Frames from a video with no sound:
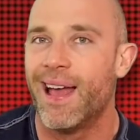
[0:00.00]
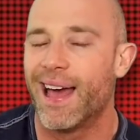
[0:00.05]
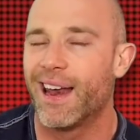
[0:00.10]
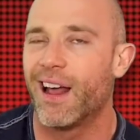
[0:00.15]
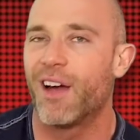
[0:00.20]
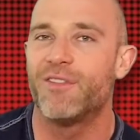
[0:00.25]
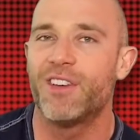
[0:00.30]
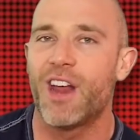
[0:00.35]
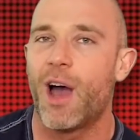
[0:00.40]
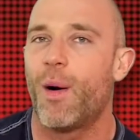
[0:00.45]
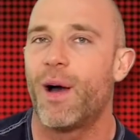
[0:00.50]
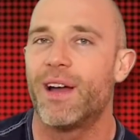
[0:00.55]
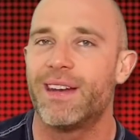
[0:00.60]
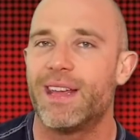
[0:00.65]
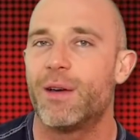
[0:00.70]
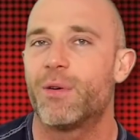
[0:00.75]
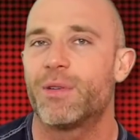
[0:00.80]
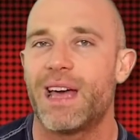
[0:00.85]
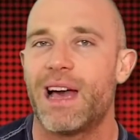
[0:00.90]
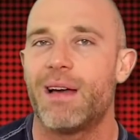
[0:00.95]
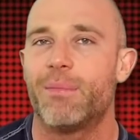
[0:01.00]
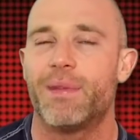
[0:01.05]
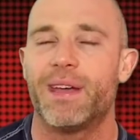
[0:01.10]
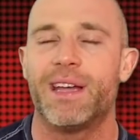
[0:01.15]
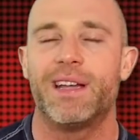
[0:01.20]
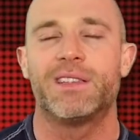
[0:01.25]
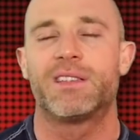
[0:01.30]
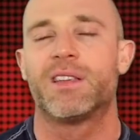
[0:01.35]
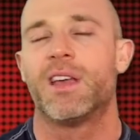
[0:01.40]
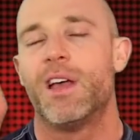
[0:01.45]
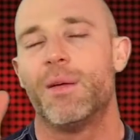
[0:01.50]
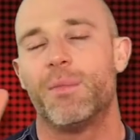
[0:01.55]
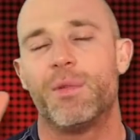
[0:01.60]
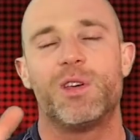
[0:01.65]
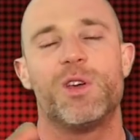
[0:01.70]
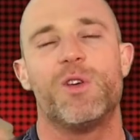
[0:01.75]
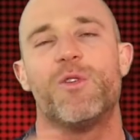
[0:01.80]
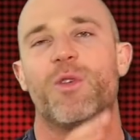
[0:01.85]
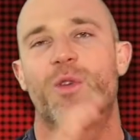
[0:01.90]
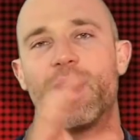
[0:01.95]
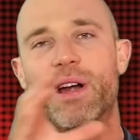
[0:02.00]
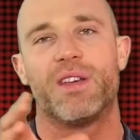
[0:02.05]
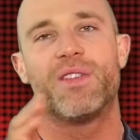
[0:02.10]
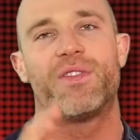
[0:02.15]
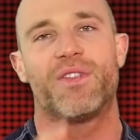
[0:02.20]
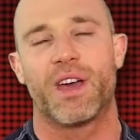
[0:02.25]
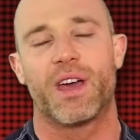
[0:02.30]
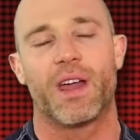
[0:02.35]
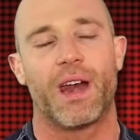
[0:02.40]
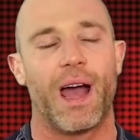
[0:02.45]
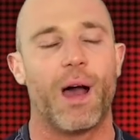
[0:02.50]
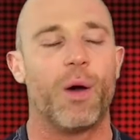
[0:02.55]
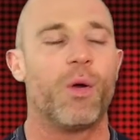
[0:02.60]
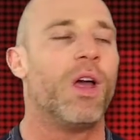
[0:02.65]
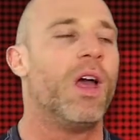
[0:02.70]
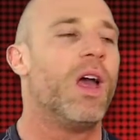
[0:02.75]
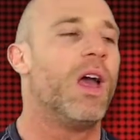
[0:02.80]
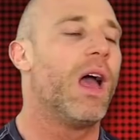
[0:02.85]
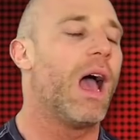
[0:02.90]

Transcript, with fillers: And I've no idea what that means. You've already figured out.